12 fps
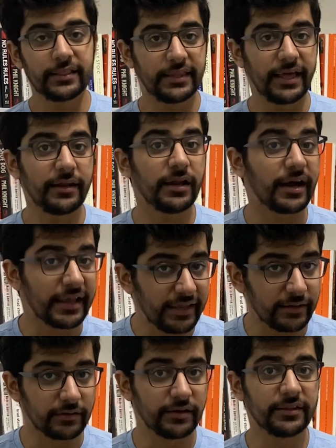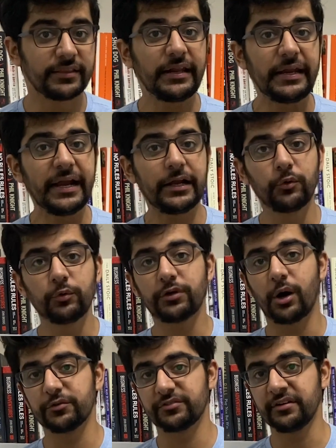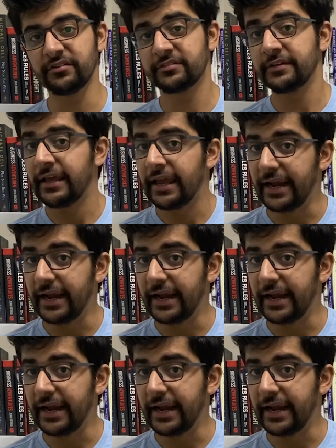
Then, again, in the late 2000s,